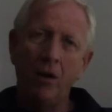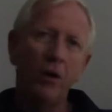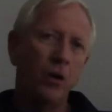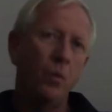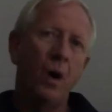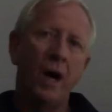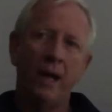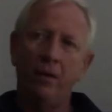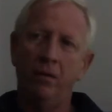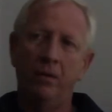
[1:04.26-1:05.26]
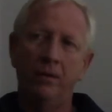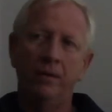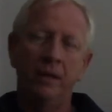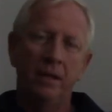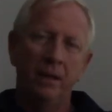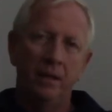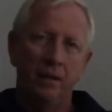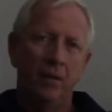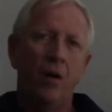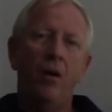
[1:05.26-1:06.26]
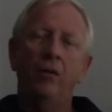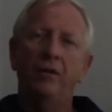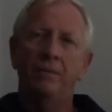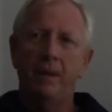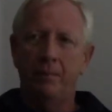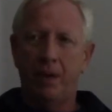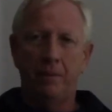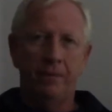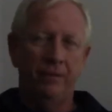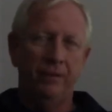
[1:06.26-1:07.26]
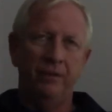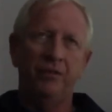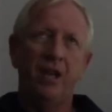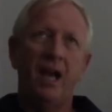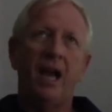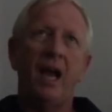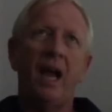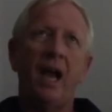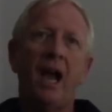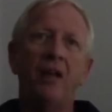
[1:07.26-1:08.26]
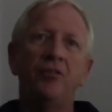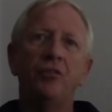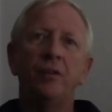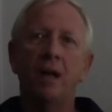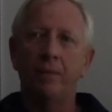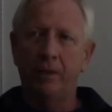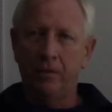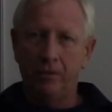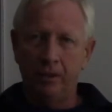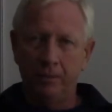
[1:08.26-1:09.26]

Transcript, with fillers: R O I on all of my properties is astronomical.